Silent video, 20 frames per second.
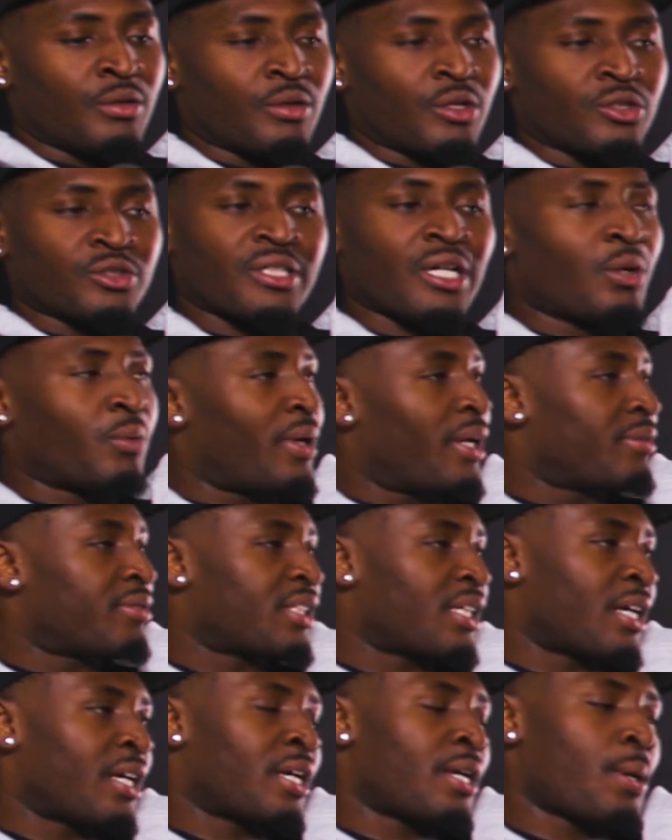Go to our
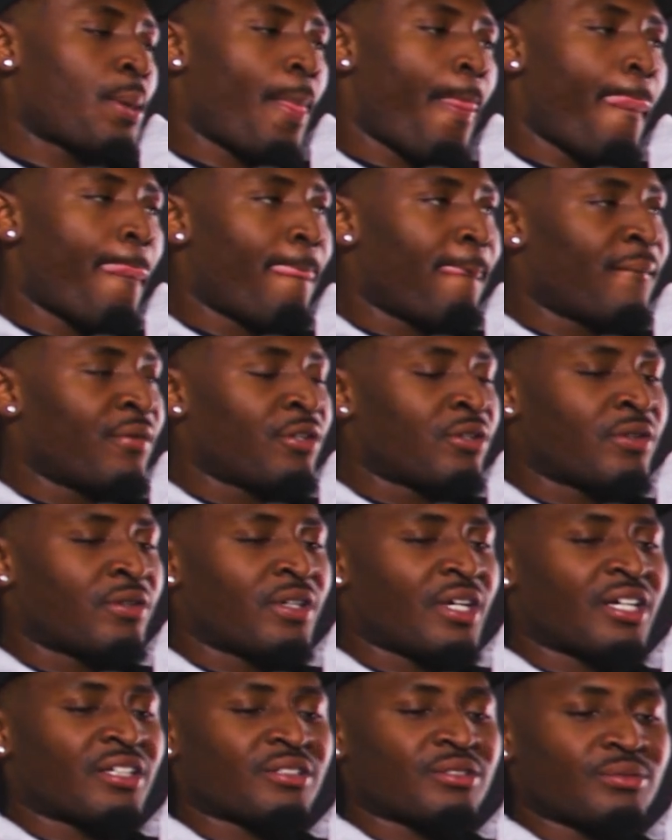website,
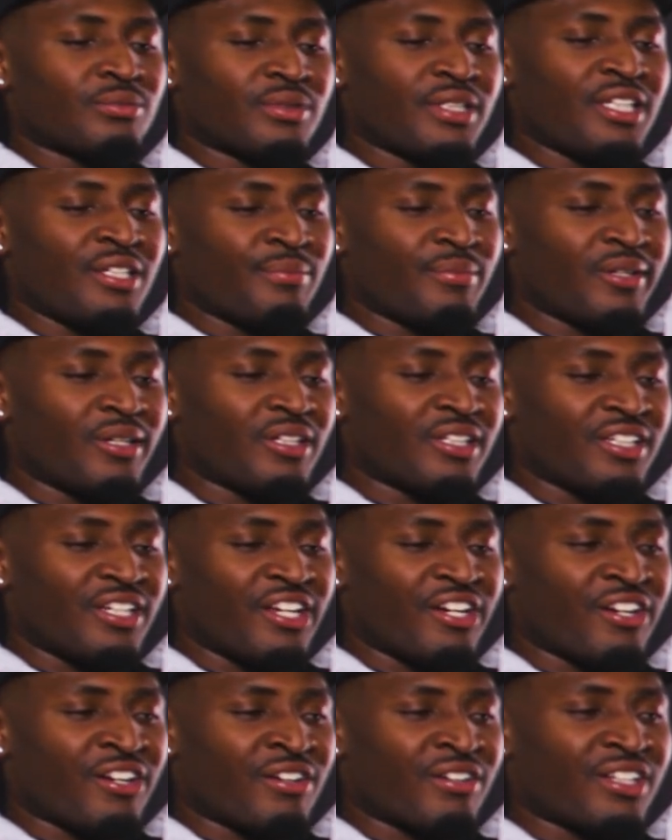our email in
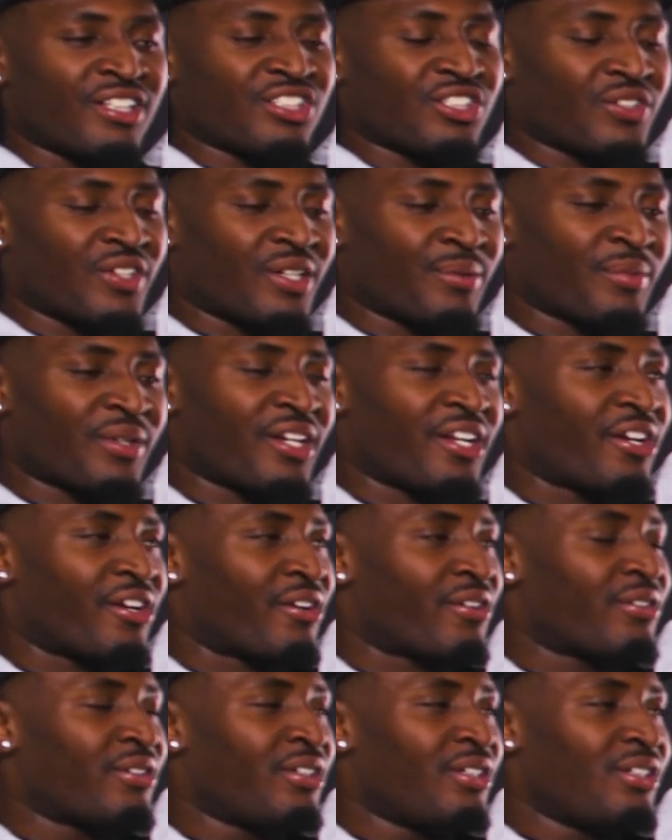there, Instagram in
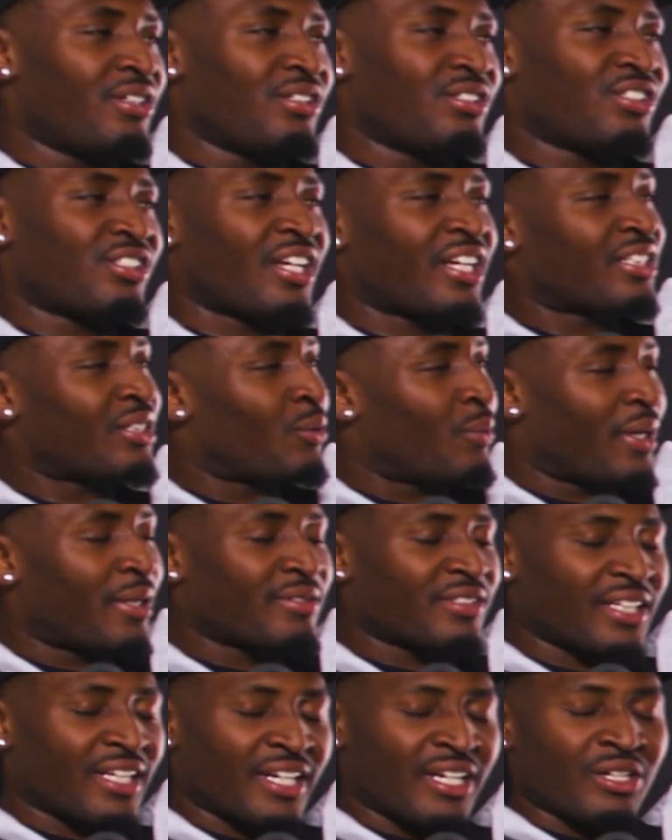there. Check the
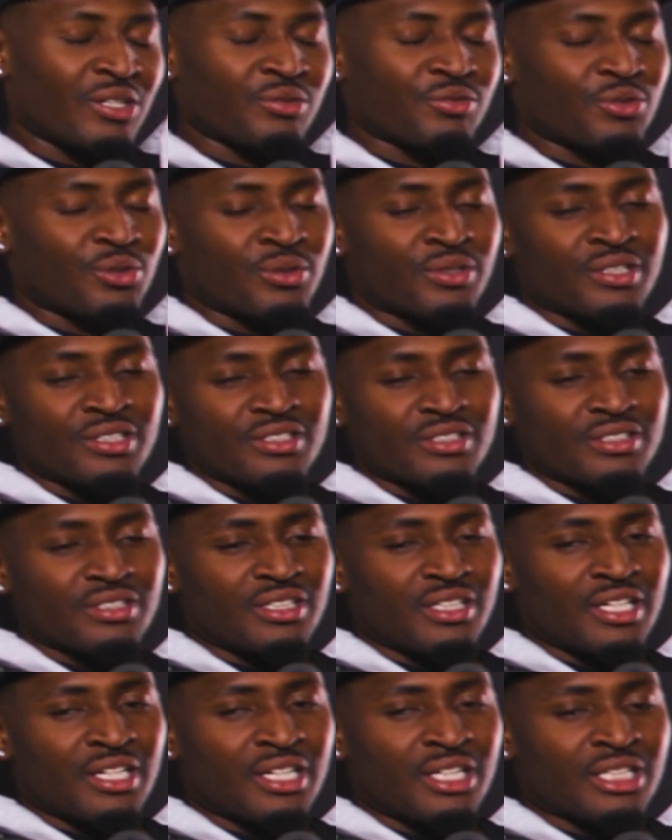website out, of course.
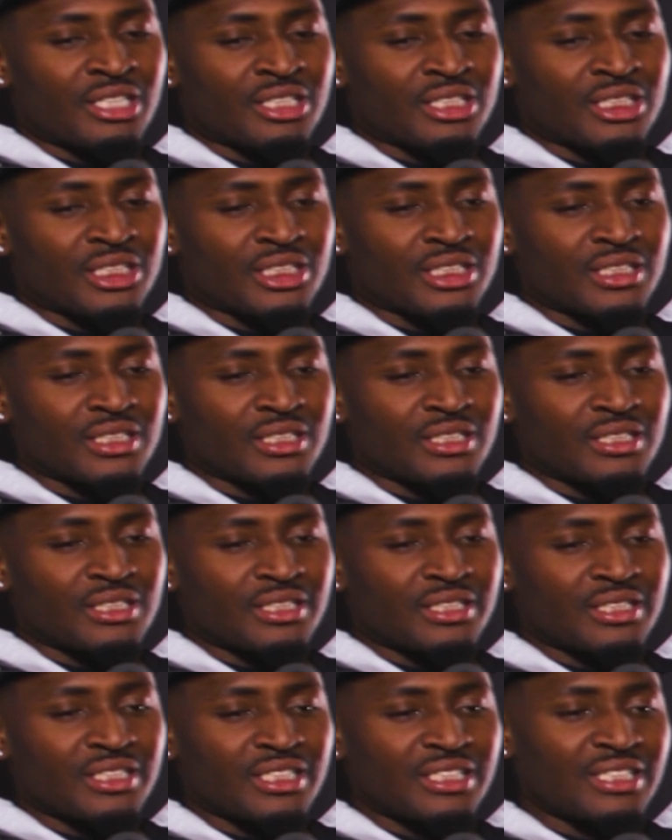And
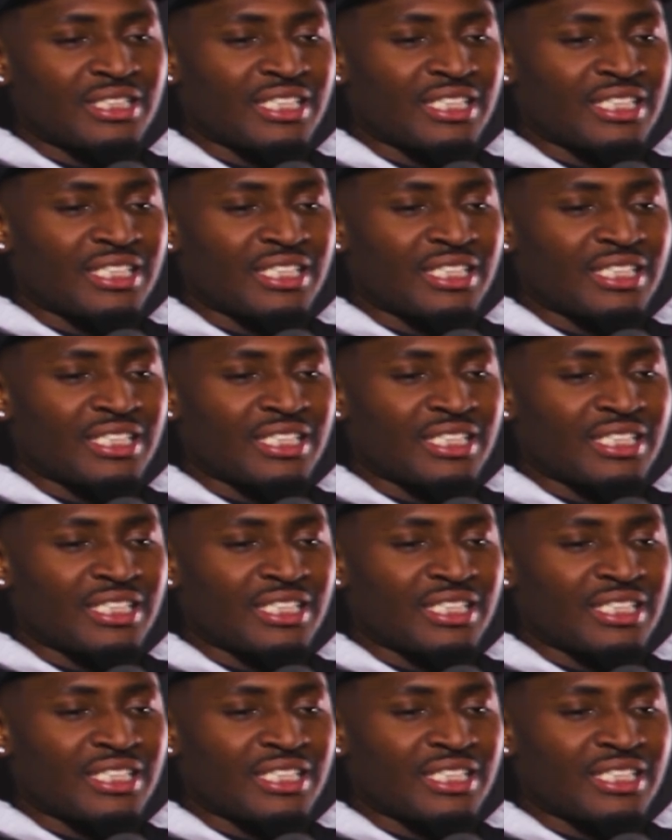yeah,